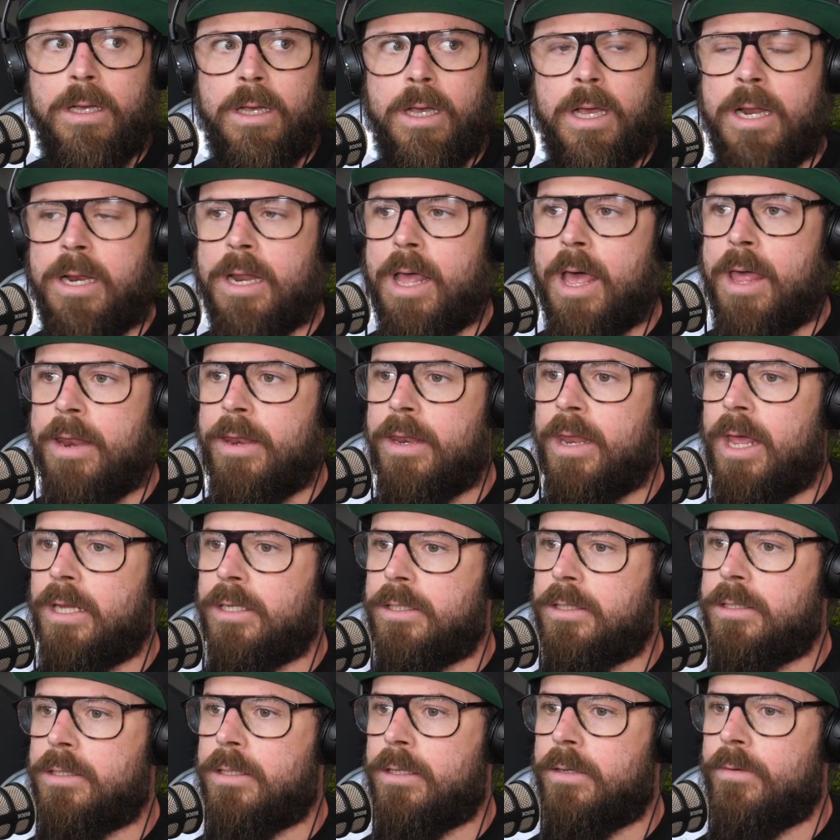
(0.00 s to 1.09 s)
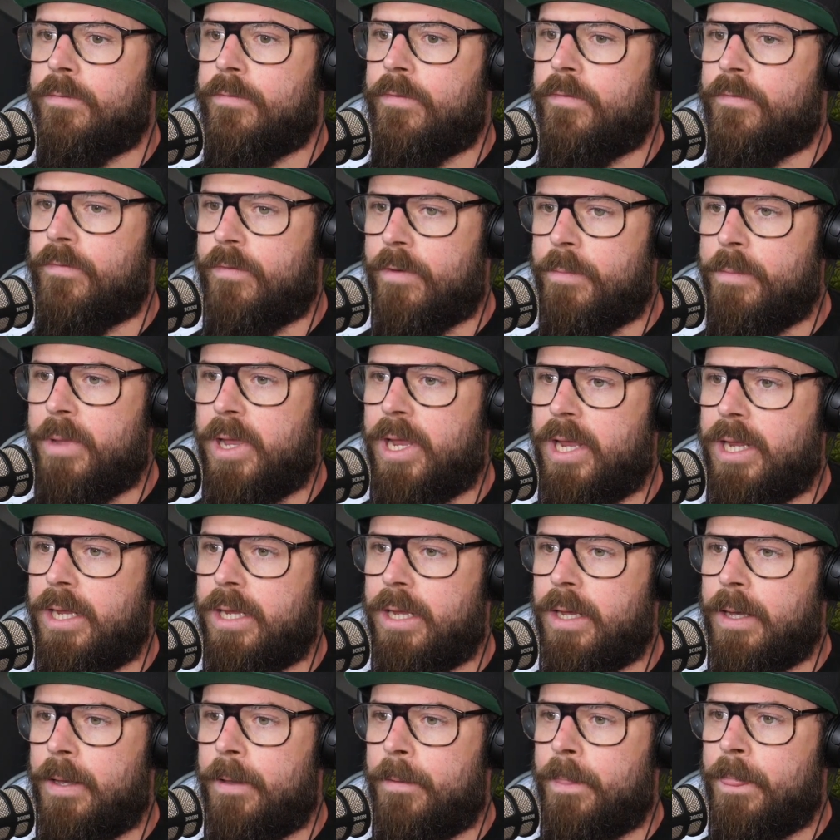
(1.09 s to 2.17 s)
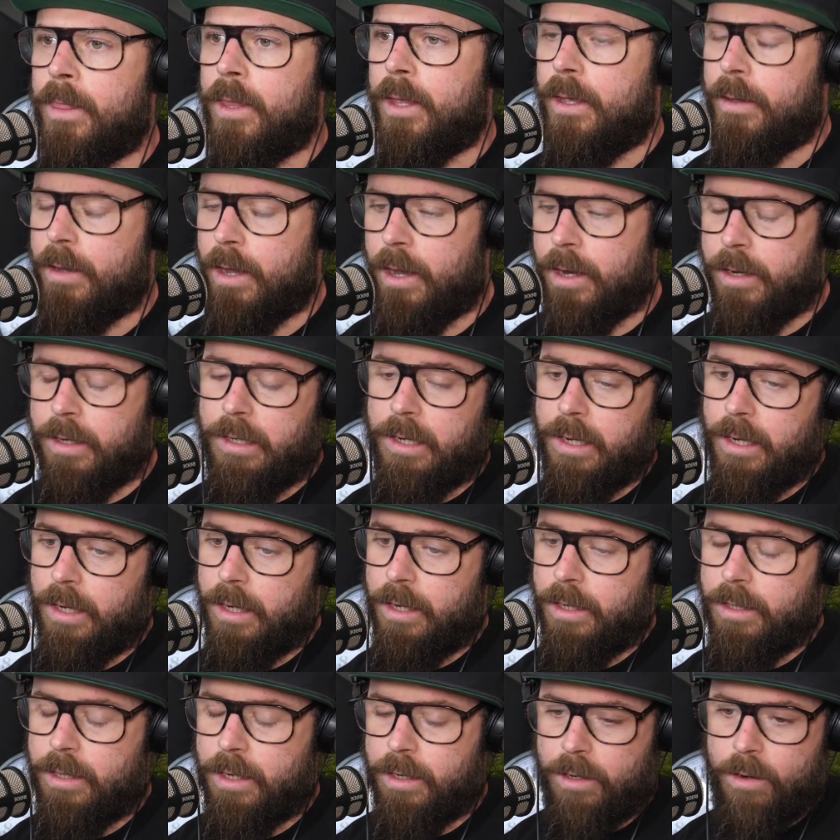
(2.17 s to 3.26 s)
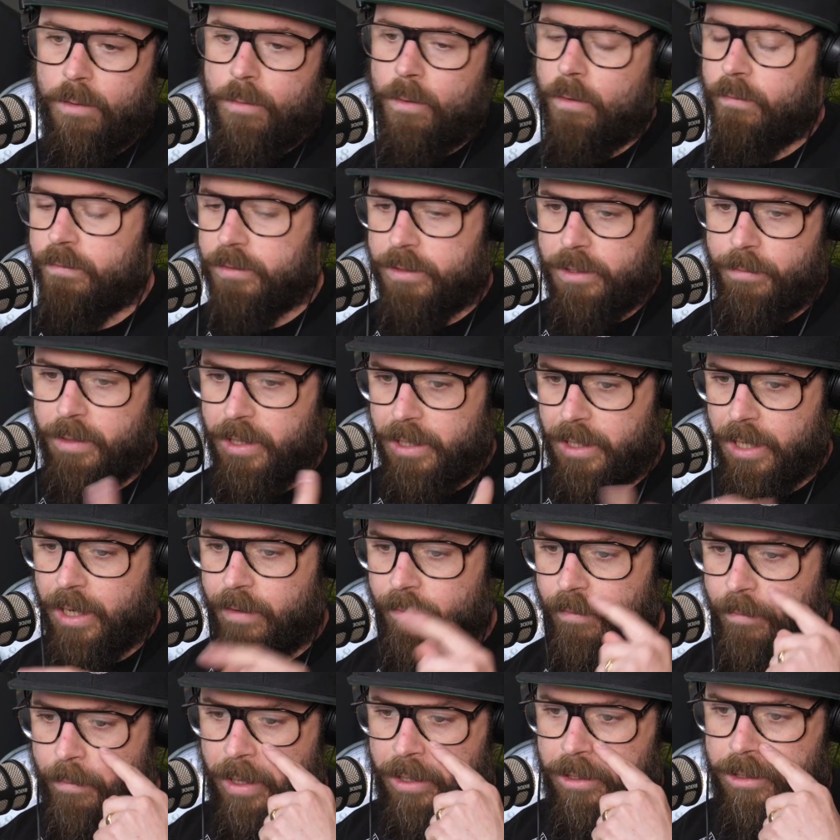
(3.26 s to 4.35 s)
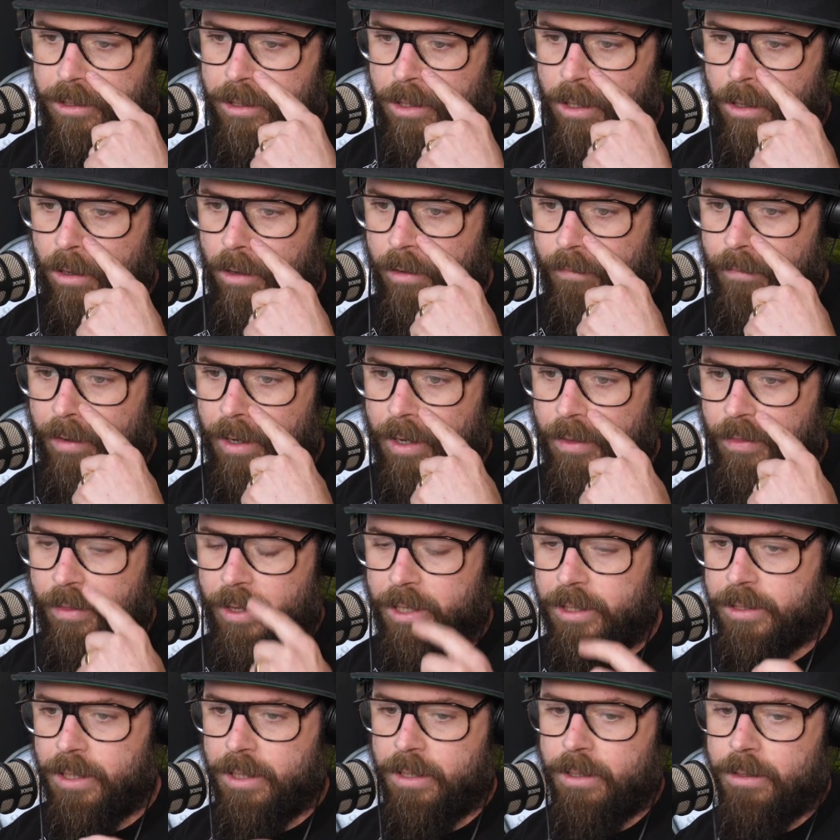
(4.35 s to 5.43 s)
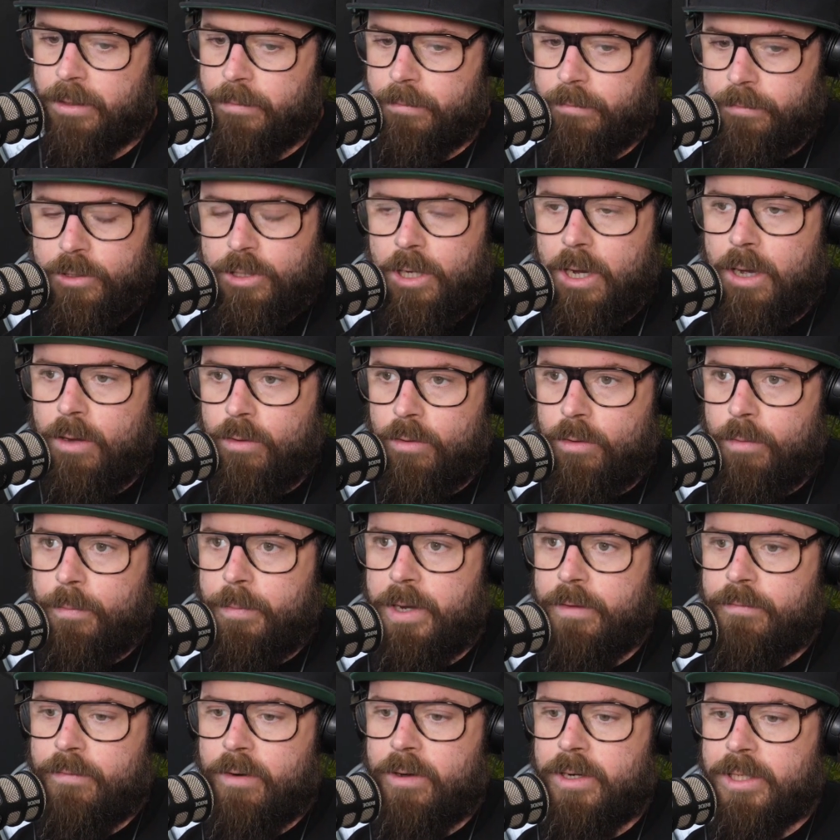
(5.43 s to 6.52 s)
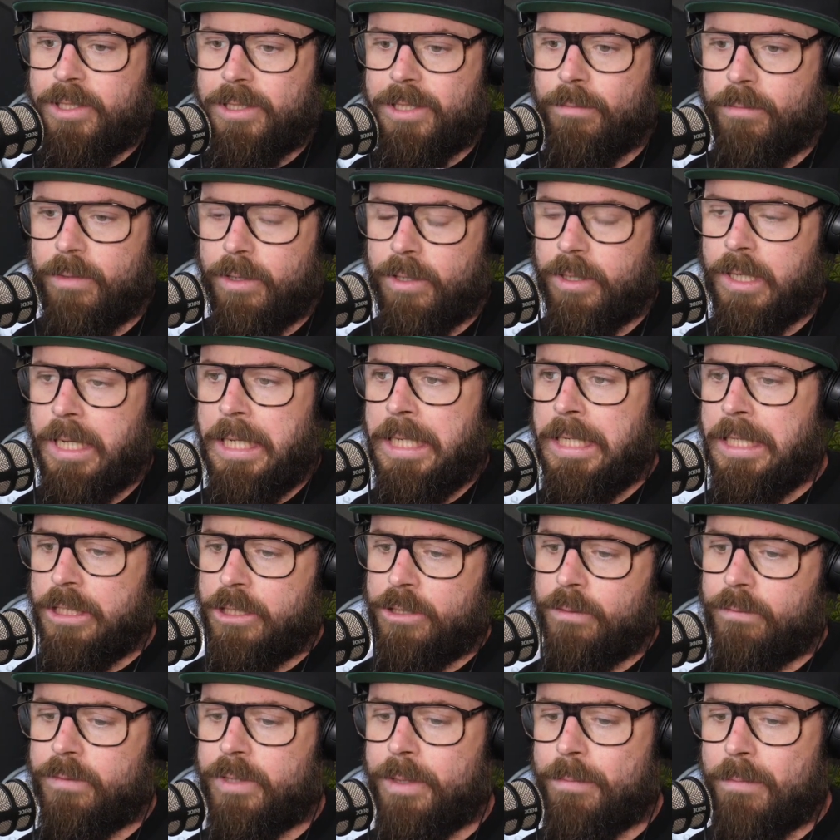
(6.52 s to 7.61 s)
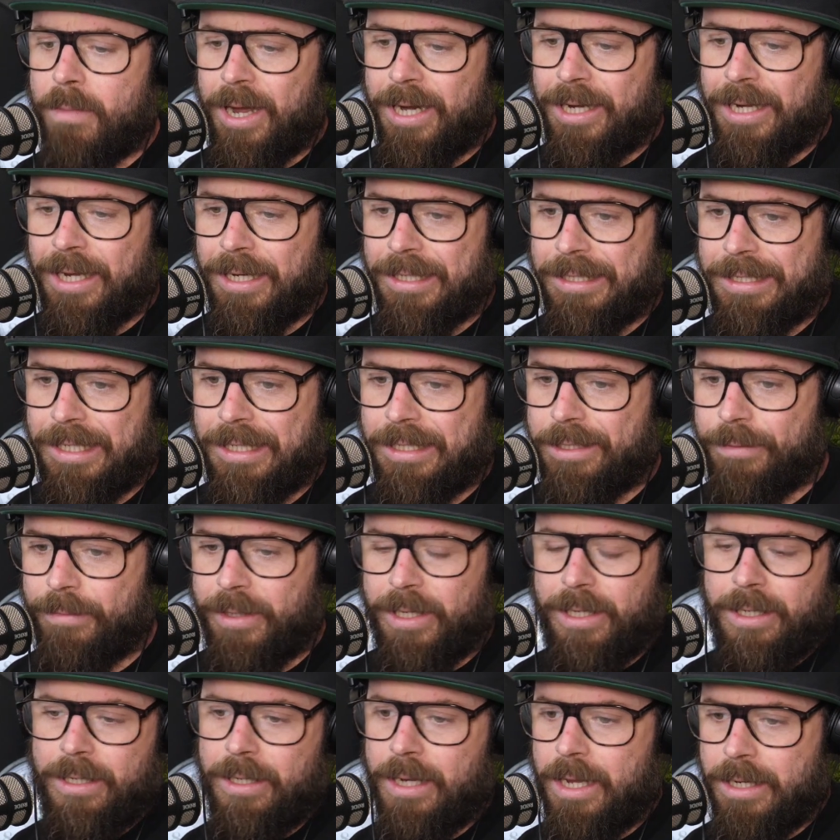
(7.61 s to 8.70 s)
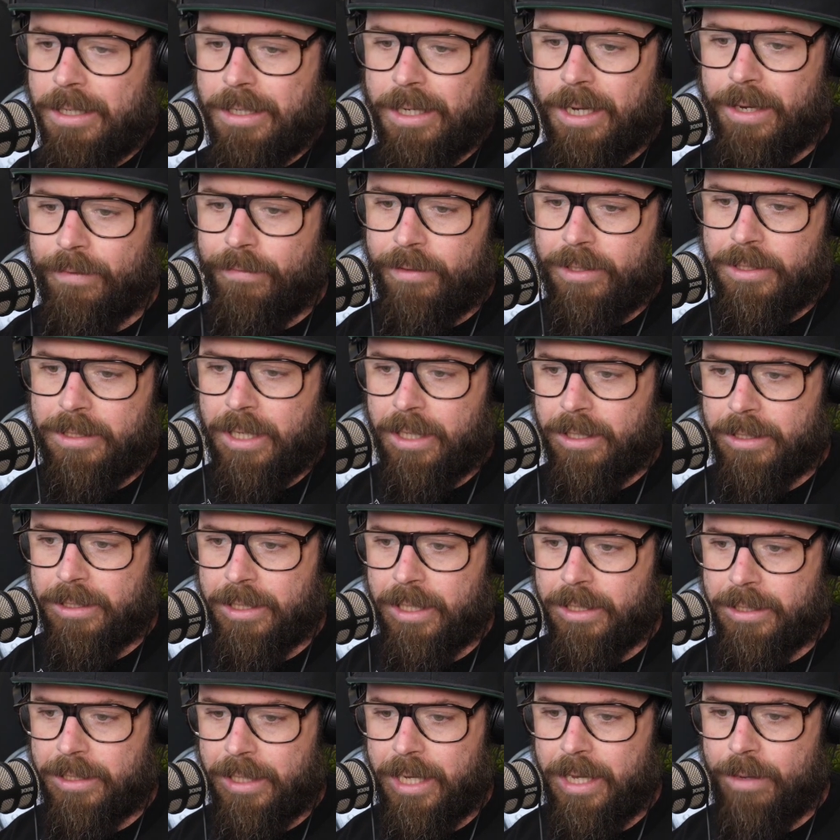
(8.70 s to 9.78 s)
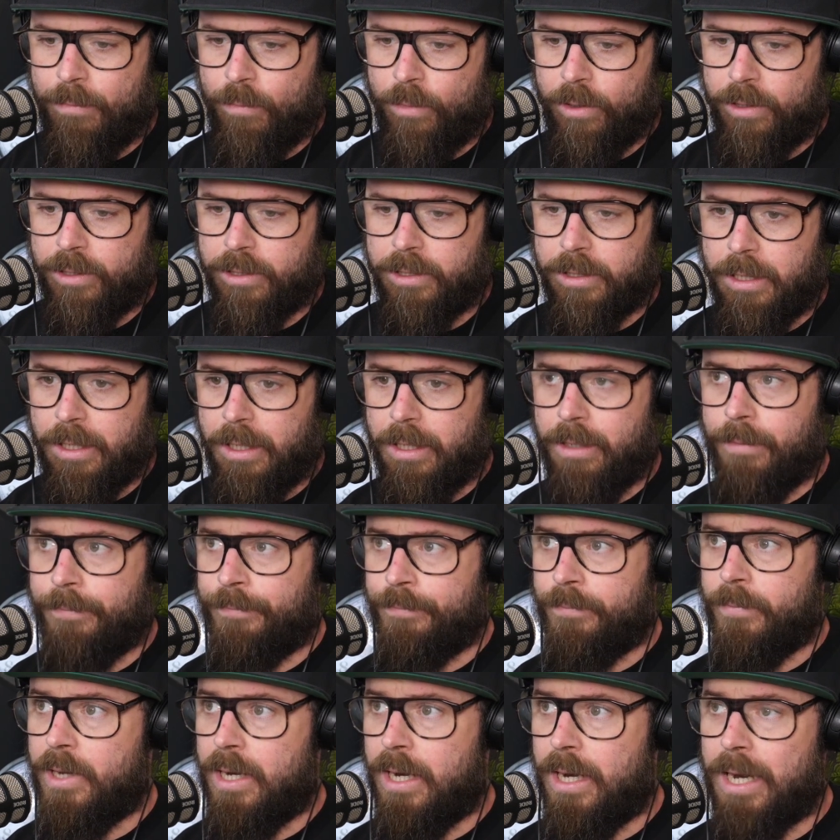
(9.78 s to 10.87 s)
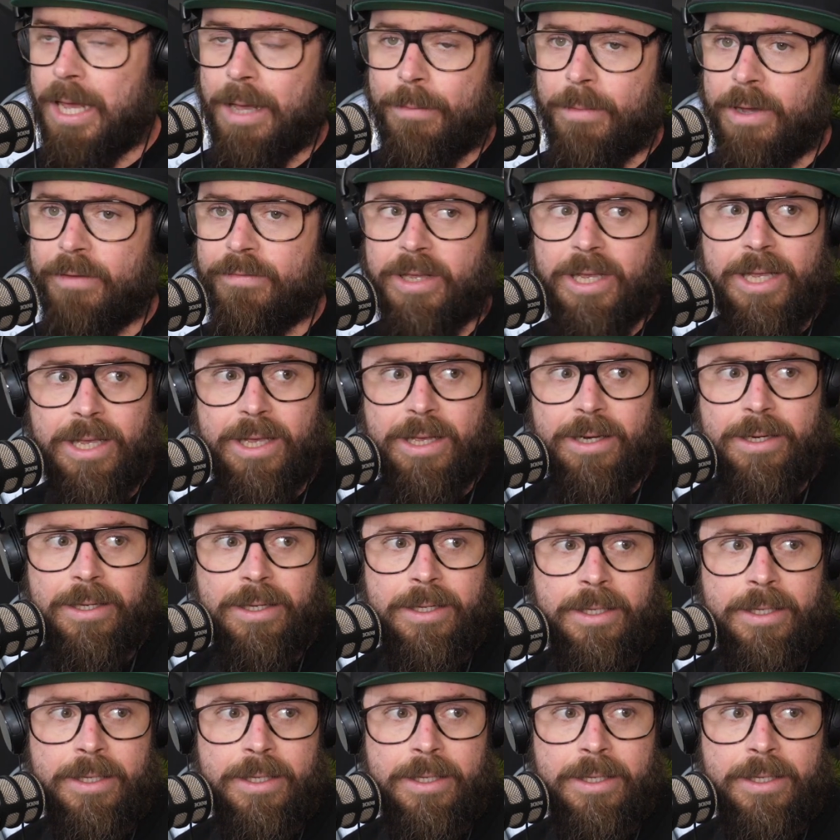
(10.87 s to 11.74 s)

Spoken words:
And that's for me. And I know obviously me and David mentioned a lot of our things in childhood being very similar. Something my dad said to me and David's dad said to him was, "Let him have your kid."